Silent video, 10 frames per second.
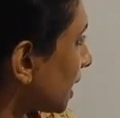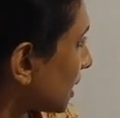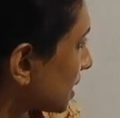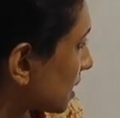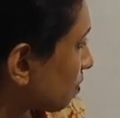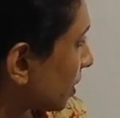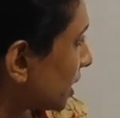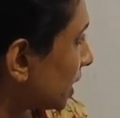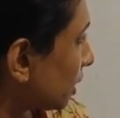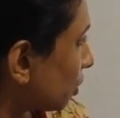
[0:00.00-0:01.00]
there is a
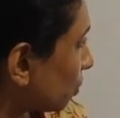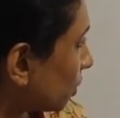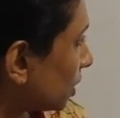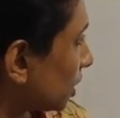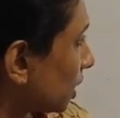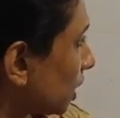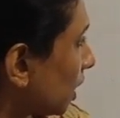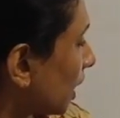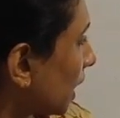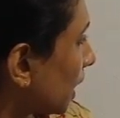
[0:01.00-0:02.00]
special note
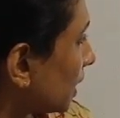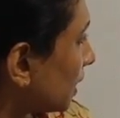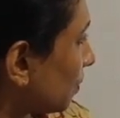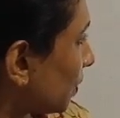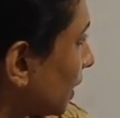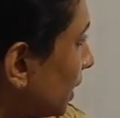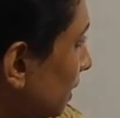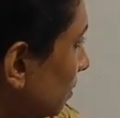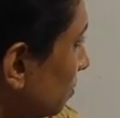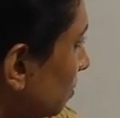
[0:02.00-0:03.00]

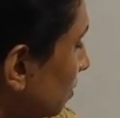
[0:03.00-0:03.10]
given.